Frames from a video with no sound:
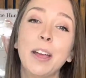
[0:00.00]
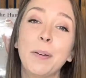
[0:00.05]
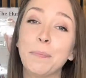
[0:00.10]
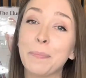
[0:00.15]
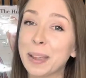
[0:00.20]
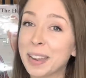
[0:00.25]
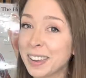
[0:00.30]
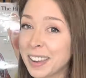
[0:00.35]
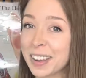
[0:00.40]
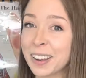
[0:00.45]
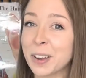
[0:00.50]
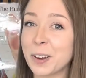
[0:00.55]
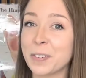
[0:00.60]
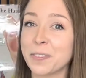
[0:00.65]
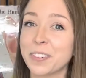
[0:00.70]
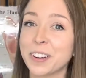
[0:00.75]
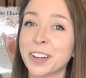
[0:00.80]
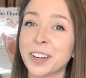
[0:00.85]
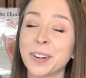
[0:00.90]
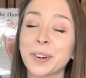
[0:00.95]
bending
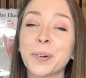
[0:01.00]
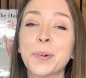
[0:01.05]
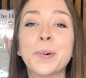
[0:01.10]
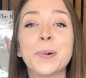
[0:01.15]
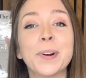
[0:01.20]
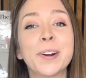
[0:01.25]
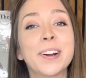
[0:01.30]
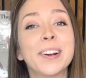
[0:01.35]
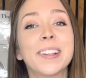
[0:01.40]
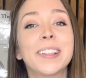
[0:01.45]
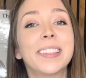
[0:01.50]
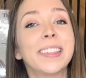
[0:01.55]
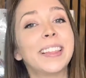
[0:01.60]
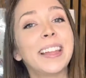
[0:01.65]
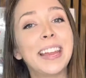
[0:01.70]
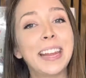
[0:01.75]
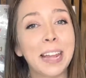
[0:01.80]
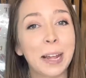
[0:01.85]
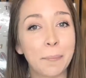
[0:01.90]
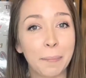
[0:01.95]
over, or
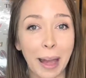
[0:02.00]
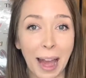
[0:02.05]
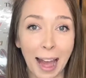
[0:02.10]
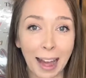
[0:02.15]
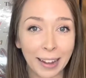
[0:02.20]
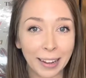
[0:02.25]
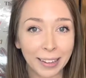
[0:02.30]
leaning back.